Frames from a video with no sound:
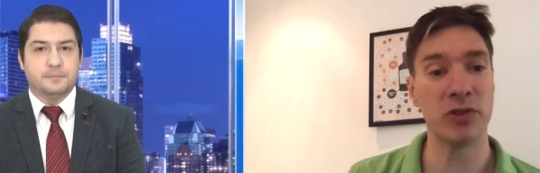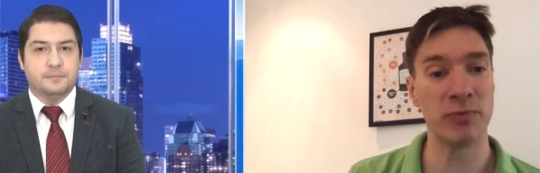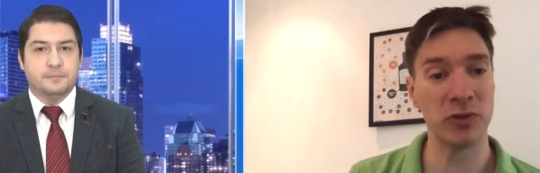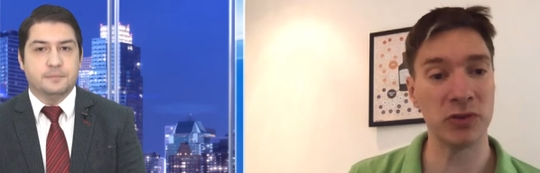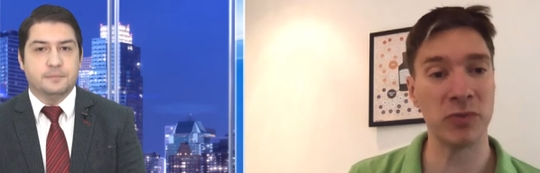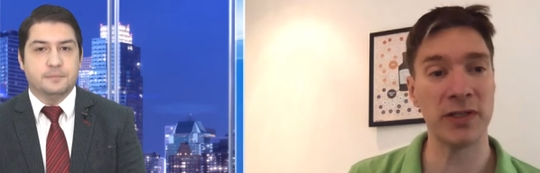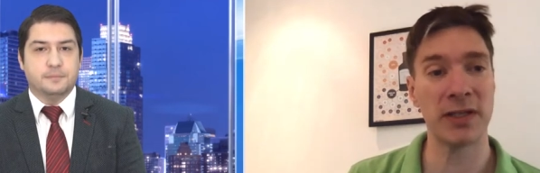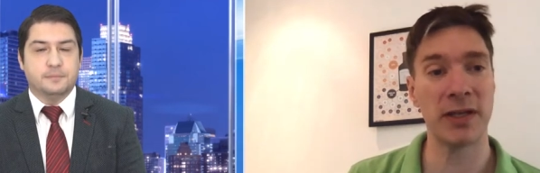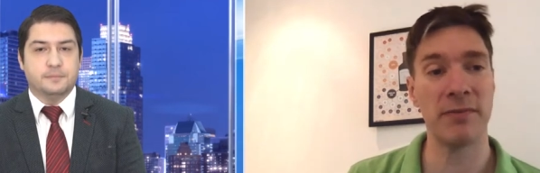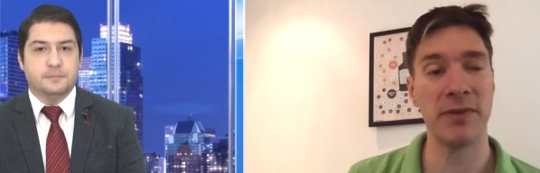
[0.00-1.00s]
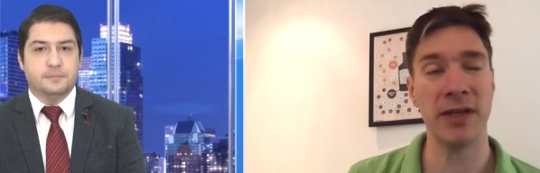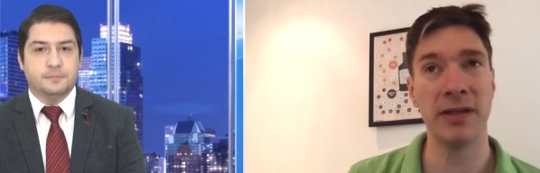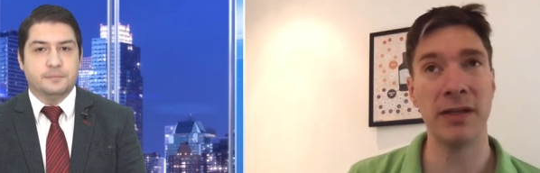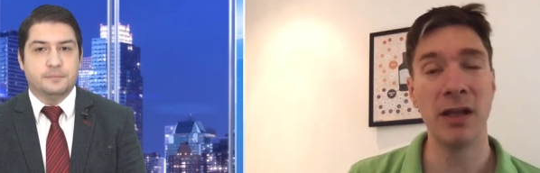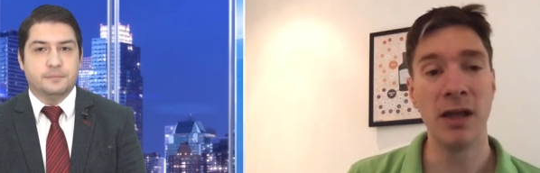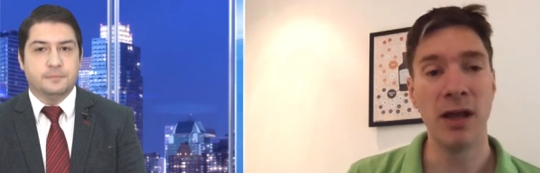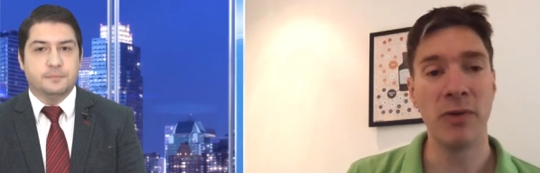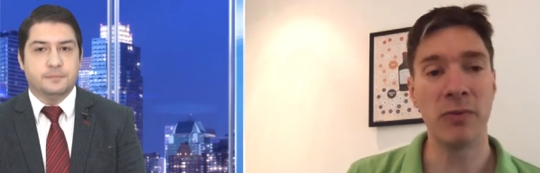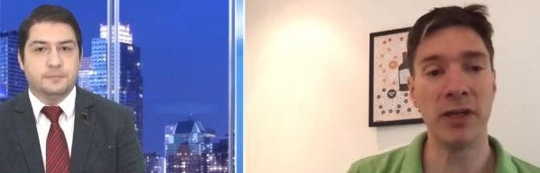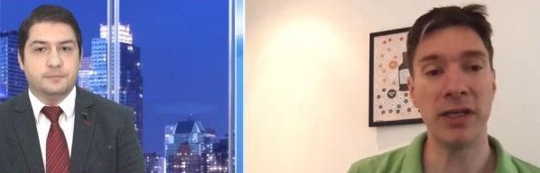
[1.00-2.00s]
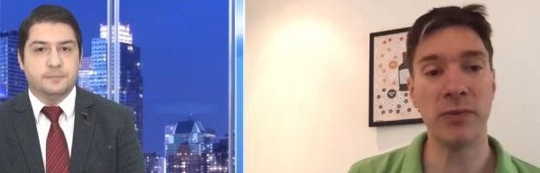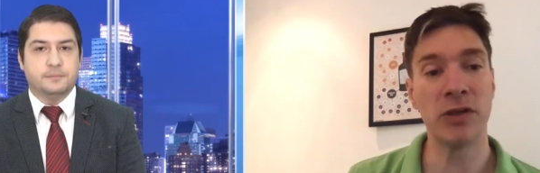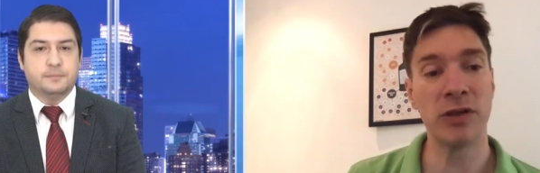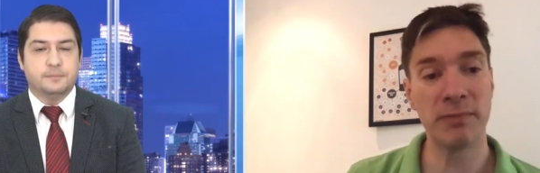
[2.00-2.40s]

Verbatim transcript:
Speaker 1: in Gibraltar. We're set up there. We want